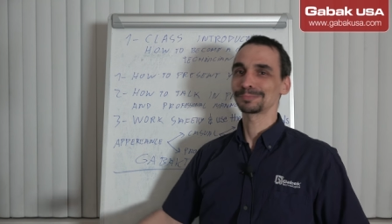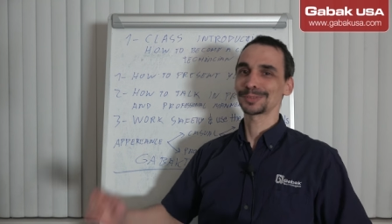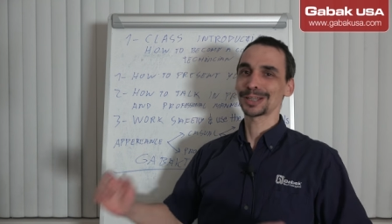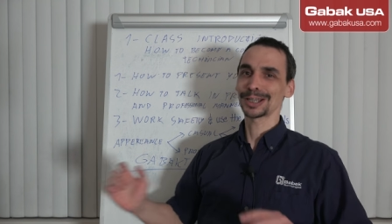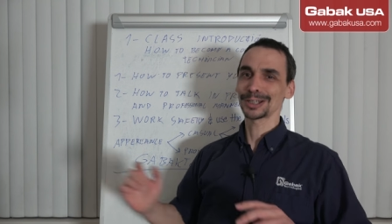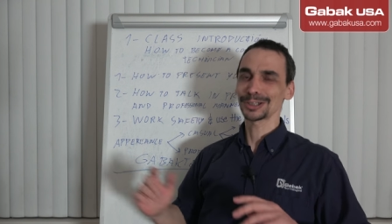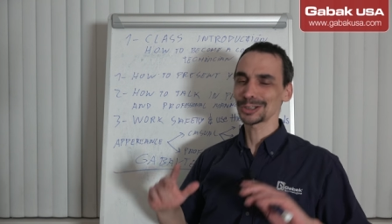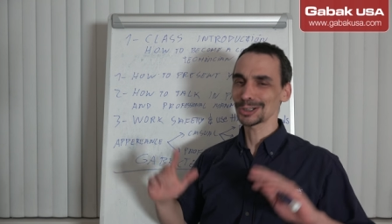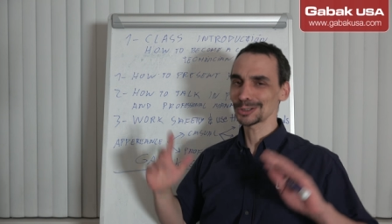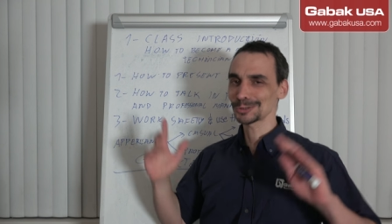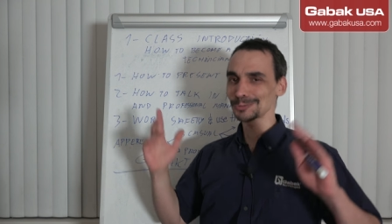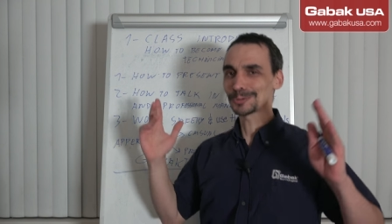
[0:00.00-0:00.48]
I
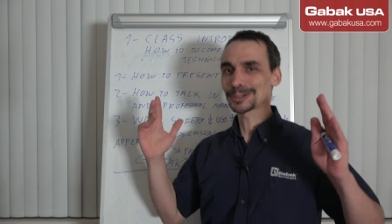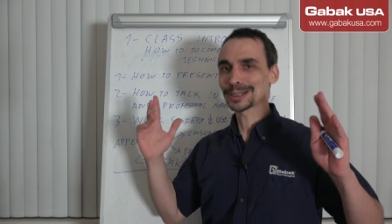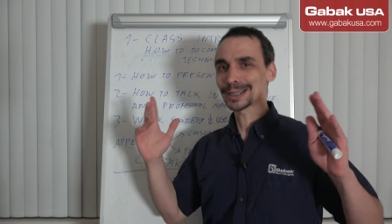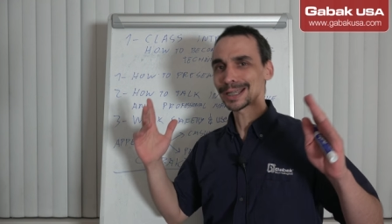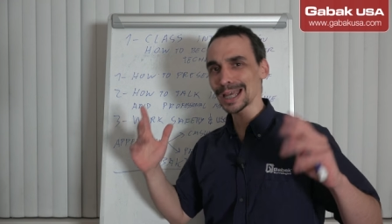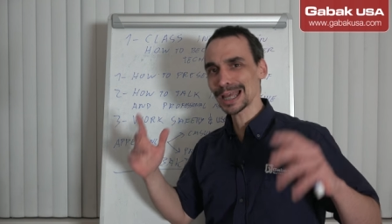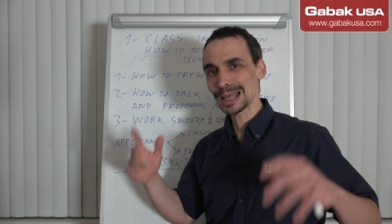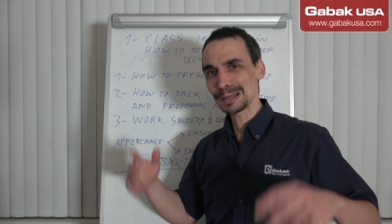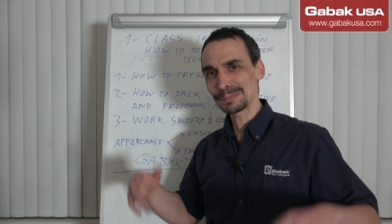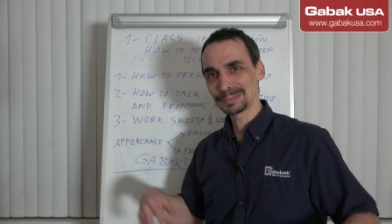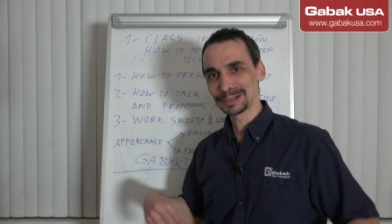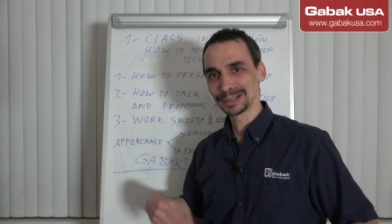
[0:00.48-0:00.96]
just wake
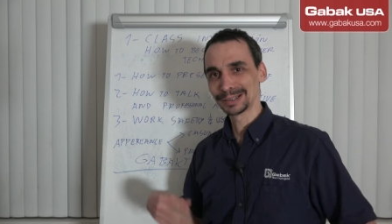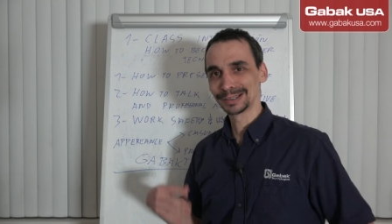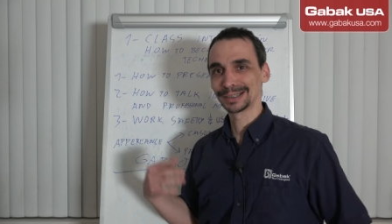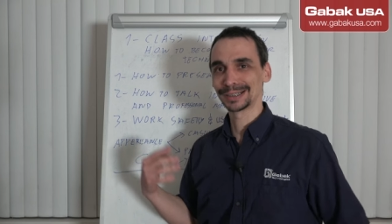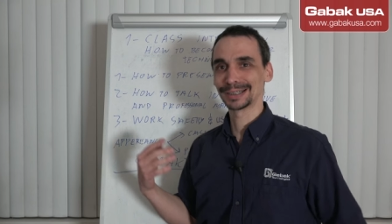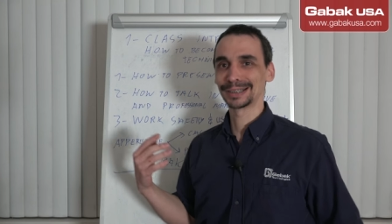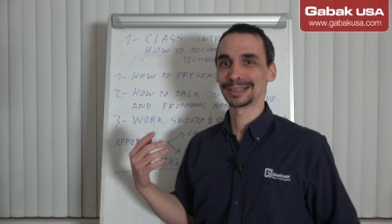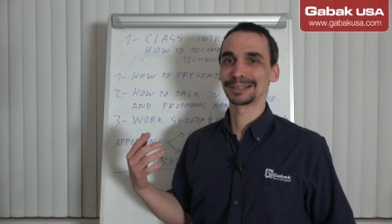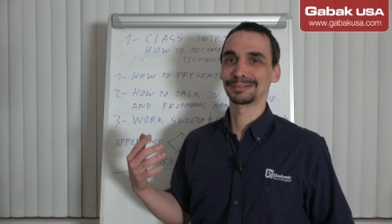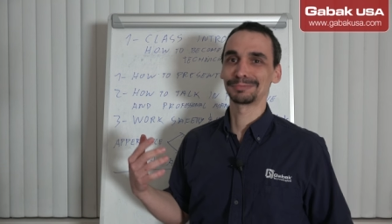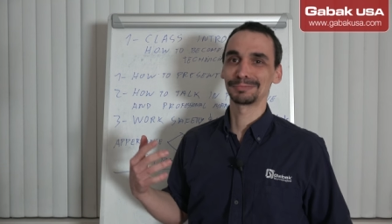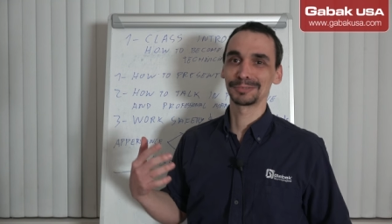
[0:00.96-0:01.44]
up, and
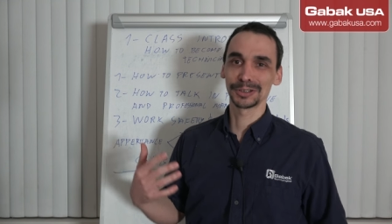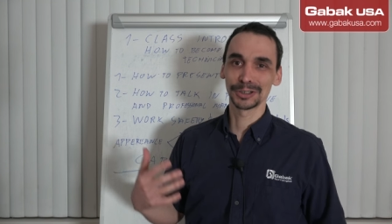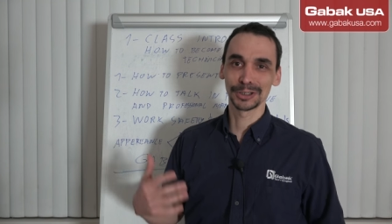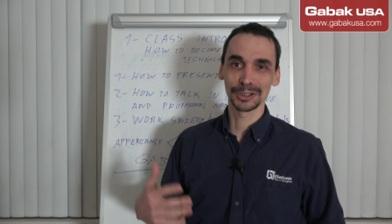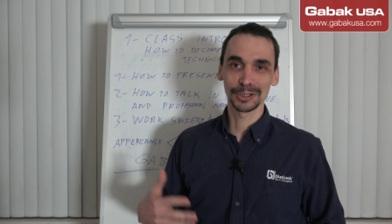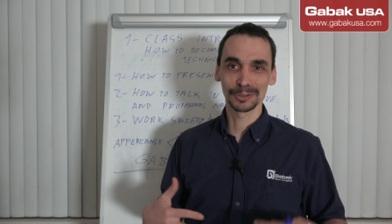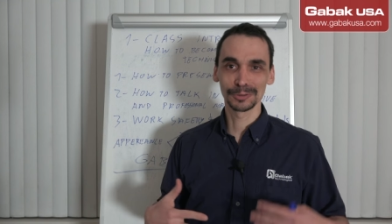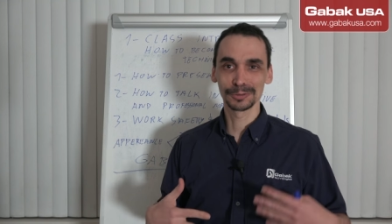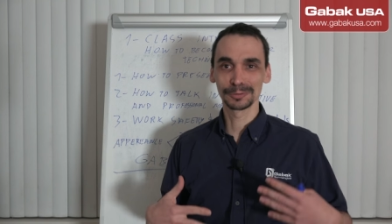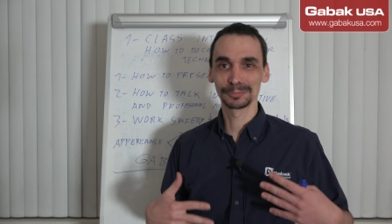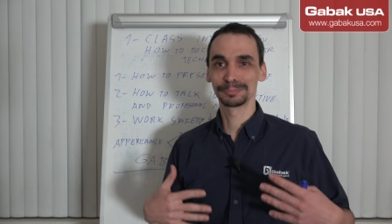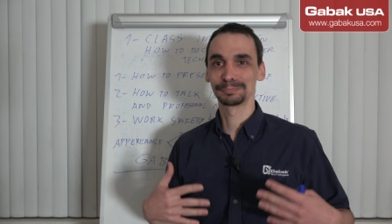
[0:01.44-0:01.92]
then, you
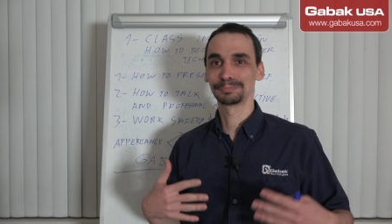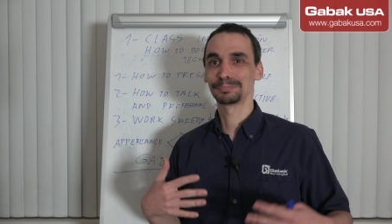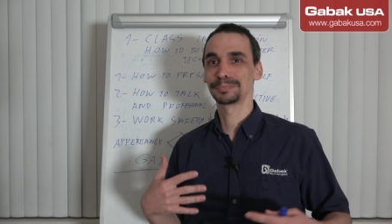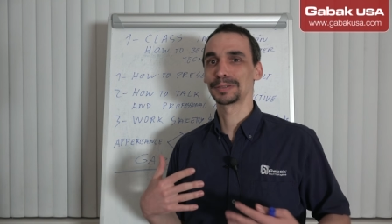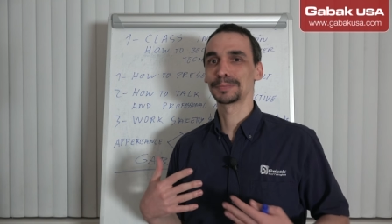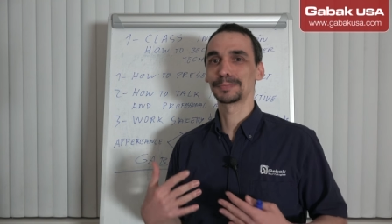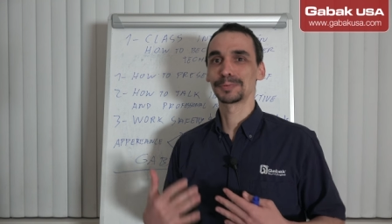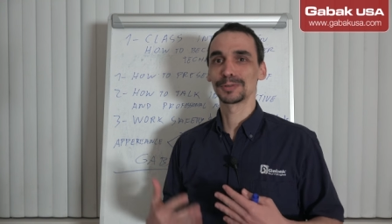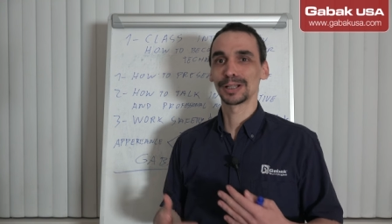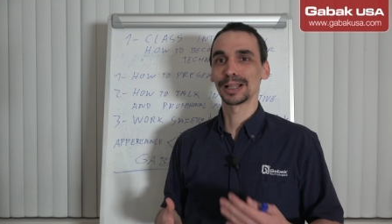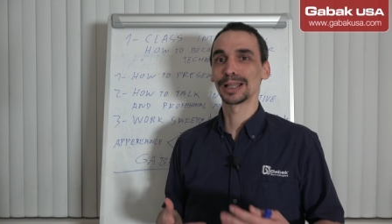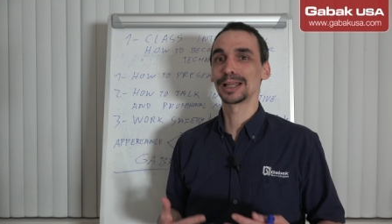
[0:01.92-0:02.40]
know,
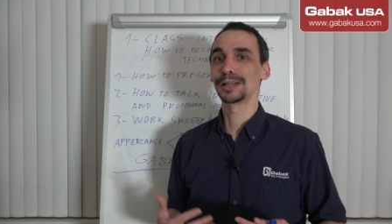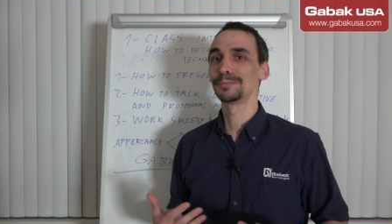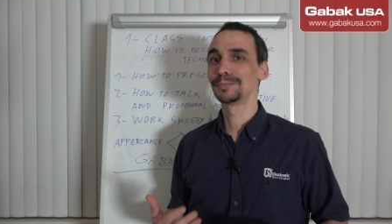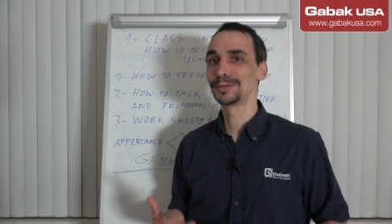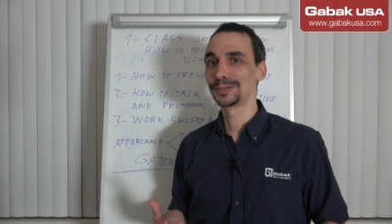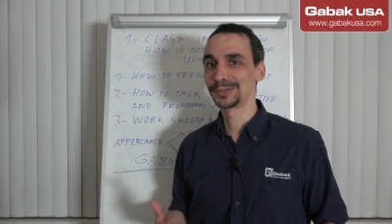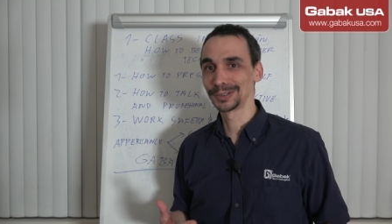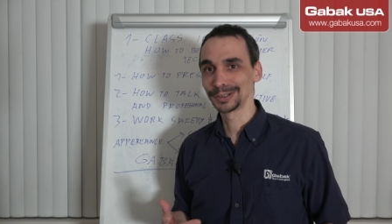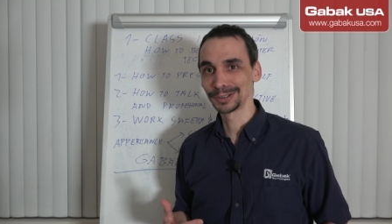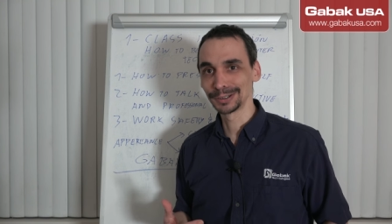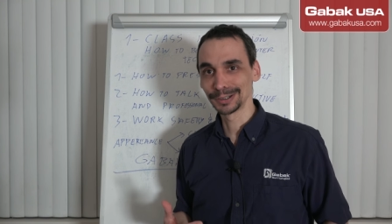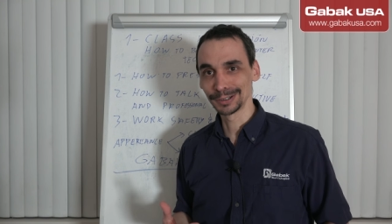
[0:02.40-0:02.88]
people are
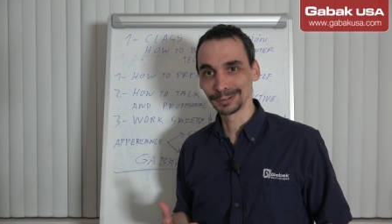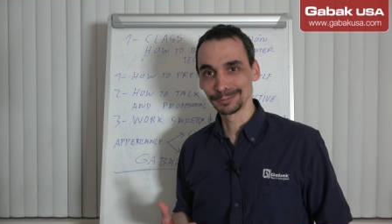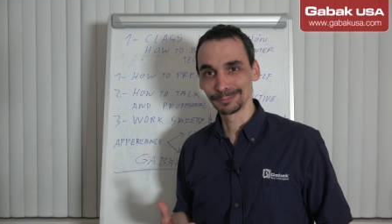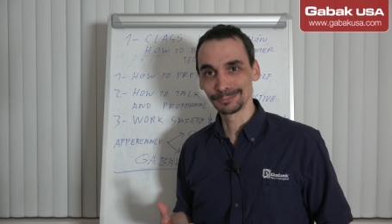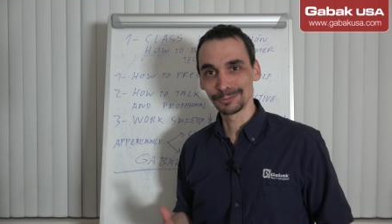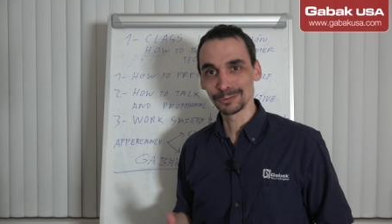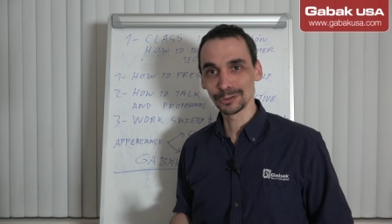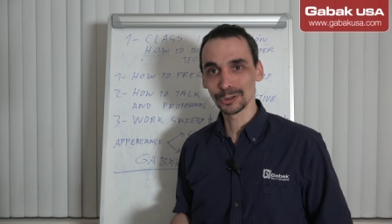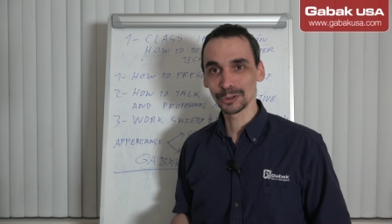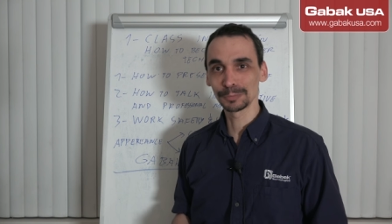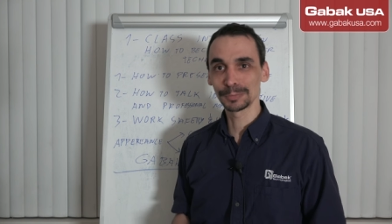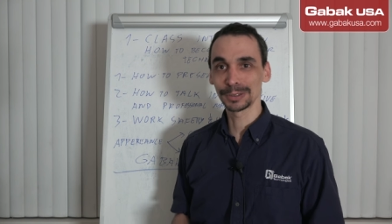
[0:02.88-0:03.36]
very
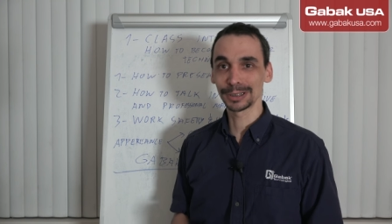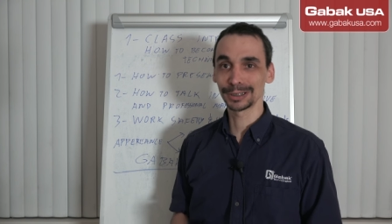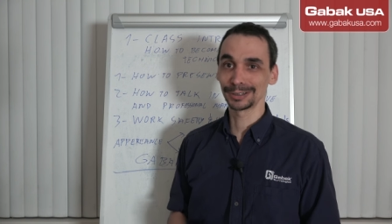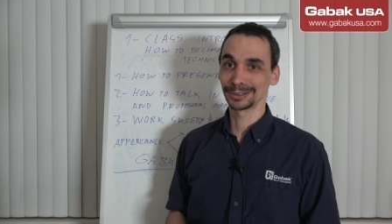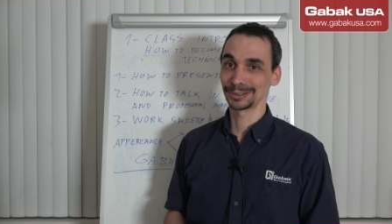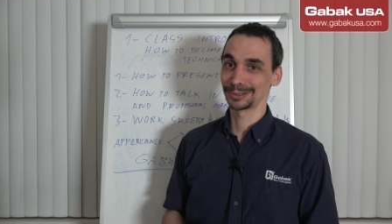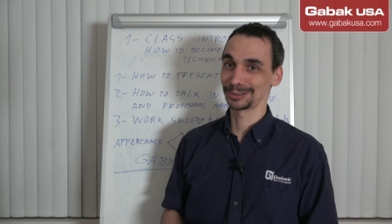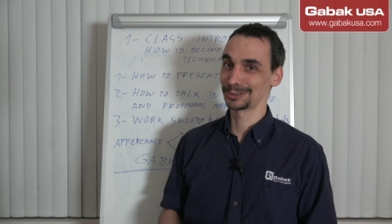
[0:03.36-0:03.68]
informal.